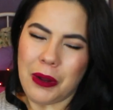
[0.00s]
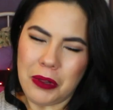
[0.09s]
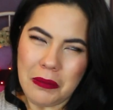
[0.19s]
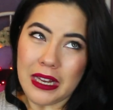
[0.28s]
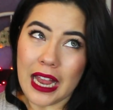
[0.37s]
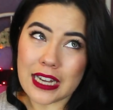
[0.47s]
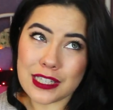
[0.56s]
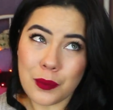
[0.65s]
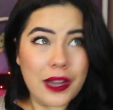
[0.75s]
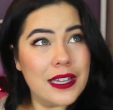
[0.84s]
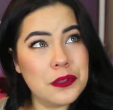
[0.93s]
I only really got to
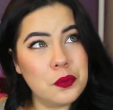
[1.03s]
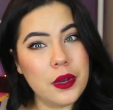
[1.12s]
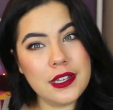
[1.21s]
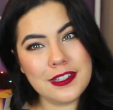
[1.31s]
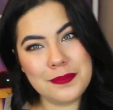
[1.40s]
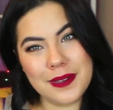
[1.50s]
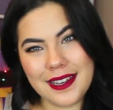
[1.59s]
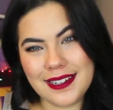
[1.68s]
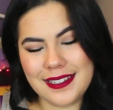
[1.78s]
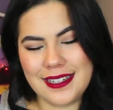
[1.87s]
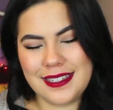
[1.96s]
wear this once
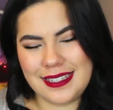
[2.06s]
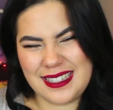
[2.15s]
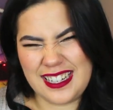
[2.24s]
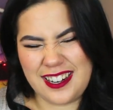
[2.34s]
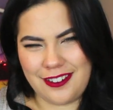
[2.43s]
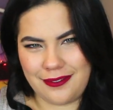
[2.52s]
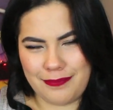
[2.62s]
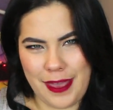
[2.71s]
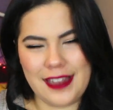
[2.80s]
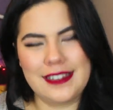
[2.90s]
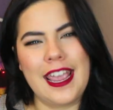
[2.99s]
because it's, you know,
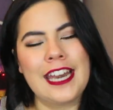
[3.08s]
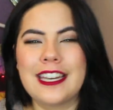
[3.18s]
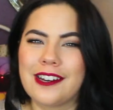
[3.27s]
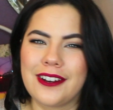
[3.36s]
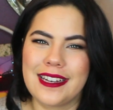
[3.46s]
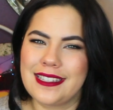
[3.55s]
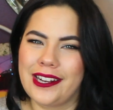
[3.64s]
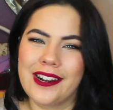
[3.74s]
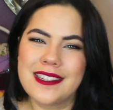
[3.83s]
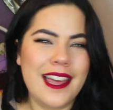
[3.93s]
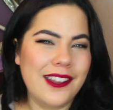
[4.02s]
back to 80 degrees here
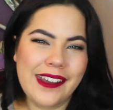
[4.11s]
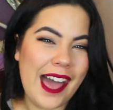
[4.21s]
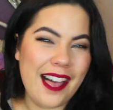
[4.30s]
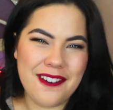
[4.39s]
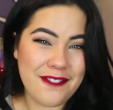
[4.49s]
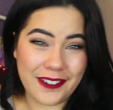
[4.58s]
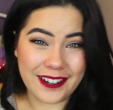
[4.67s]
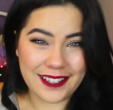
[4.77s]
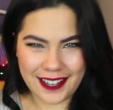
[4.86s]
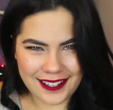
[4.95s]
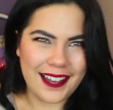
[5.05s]
in Southern
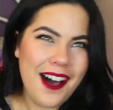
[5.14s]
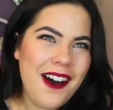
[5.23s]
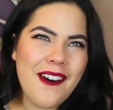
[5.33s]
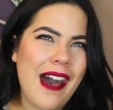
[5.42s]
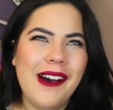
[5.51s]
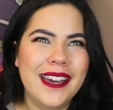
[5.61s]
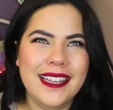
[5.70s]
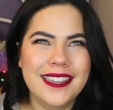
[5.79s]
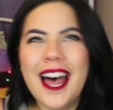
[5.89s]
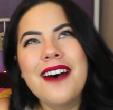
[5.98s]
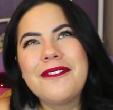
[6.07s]
California. Oh, how I
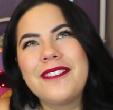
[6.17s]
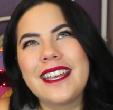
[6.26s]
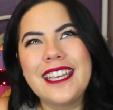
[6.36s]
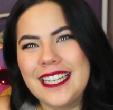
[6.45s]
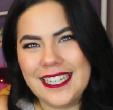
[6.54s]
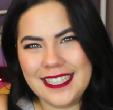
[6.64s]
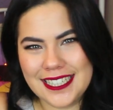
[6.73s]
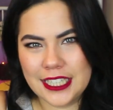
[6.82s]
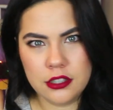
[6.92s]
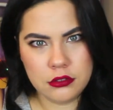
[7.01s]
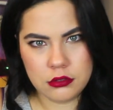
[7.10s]
love the heat.